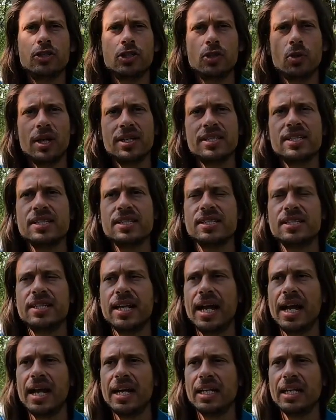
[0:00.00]
choices
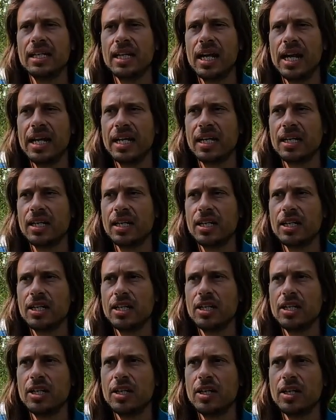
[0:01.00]
that like
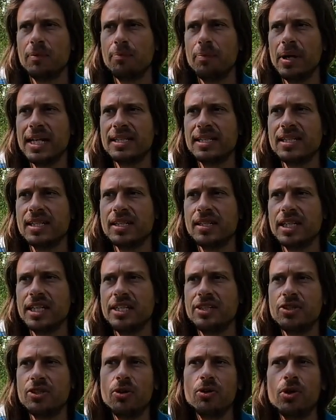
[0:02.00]
basically
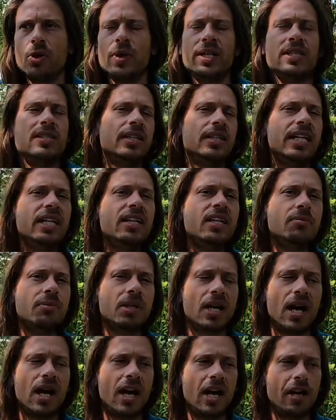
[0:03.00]
don't always lead them
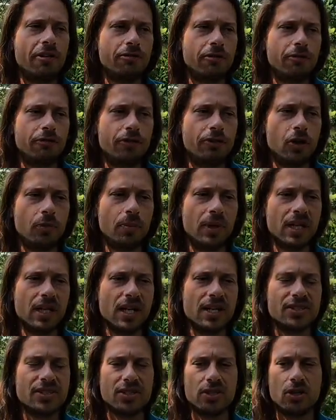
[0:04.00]
to higher fulfillment
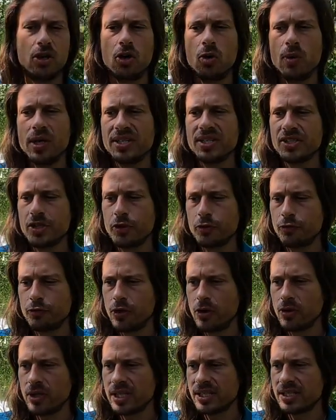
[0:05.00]
because they're always so
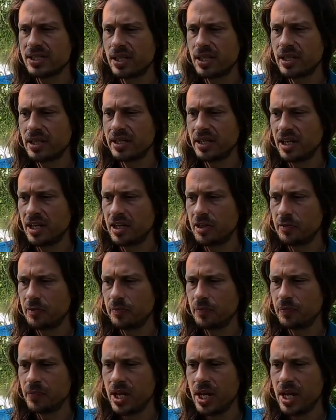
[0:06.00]
focused
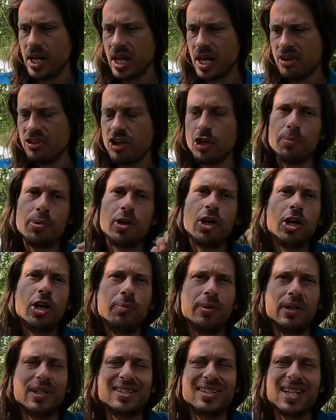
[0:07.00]
on their
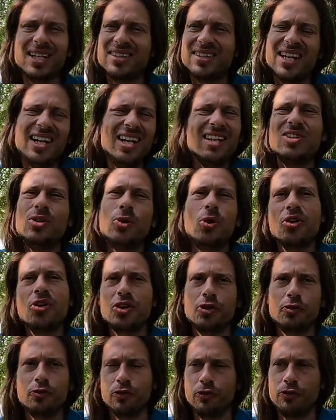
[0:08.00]
purpose that they ignore
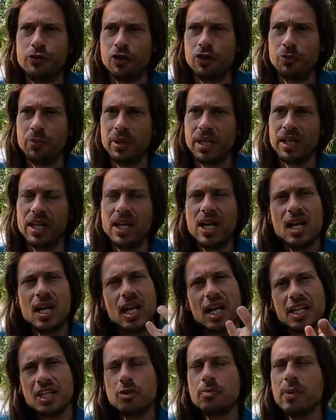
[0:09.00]
their fulfillment.
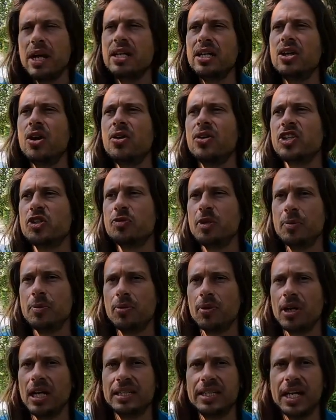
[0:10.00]
Like, you may notice
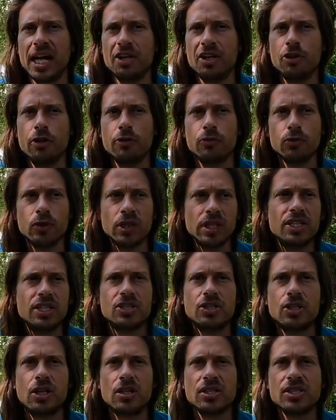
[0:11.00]
people like that who have really
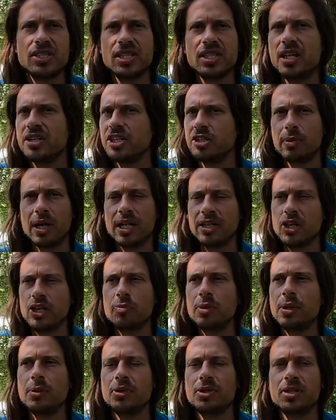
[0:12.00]
strong sun. You might know
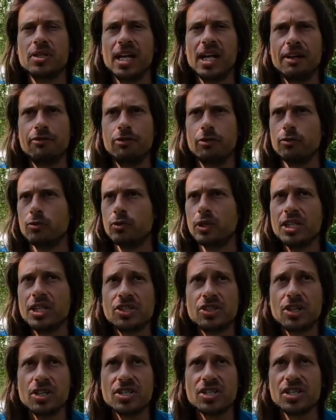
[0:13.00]
people in your life who have really
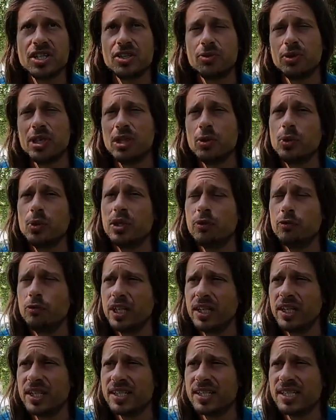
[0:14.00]
strong sun and really weak
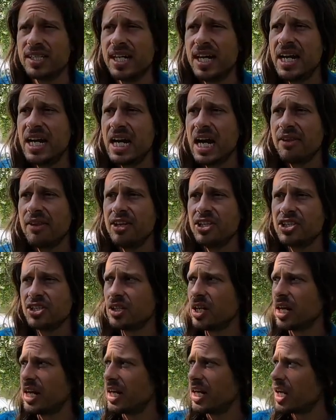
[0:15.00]
Venus, and these
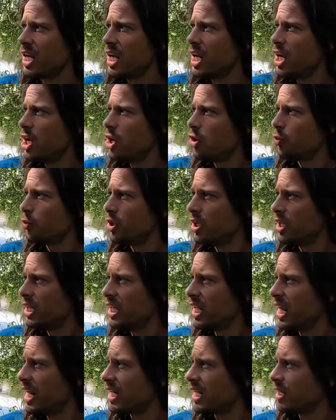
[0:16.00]
are like really
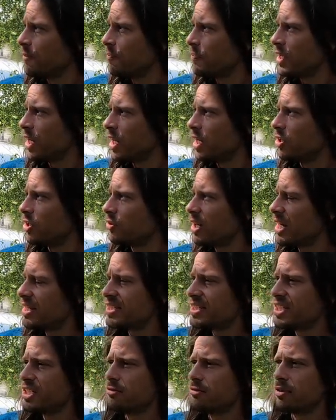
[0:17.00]
like
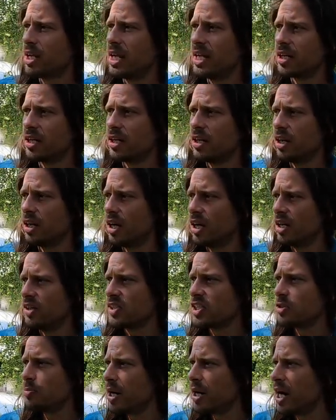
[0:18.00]
aggressive, like
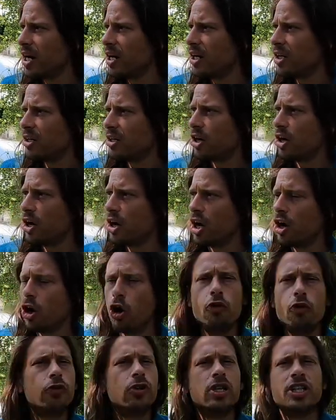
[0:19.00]
inspired,
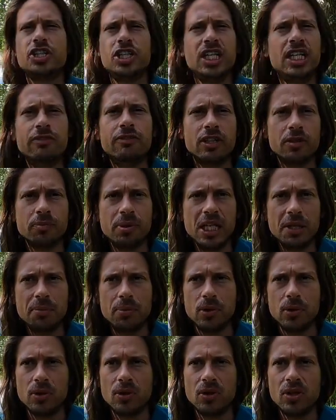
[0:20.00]
overachieving
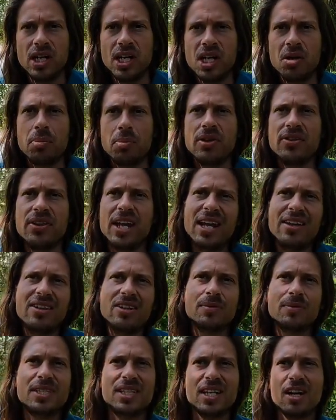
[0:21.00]
people, but they
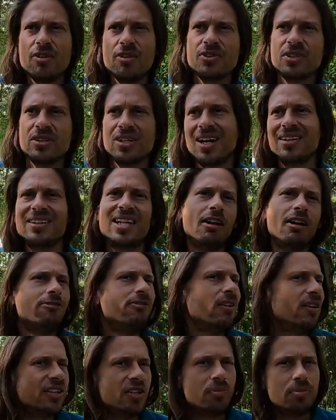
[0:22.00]
themselves are not that
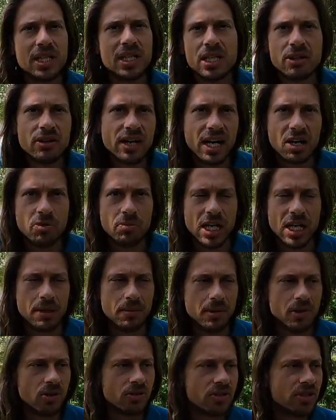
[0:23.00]
fun to be around,
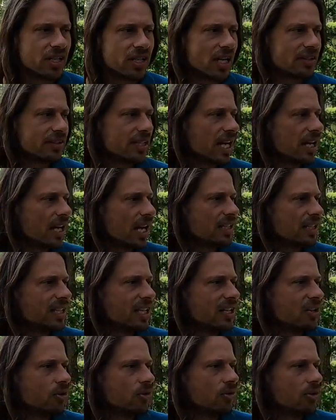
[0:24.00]
maybe, or they're not that, like,
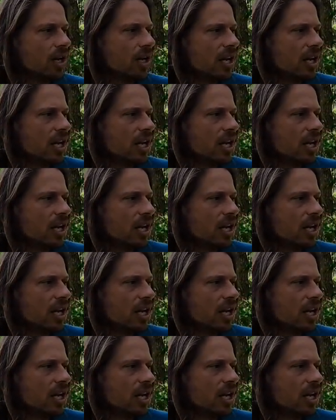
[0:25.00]
they don't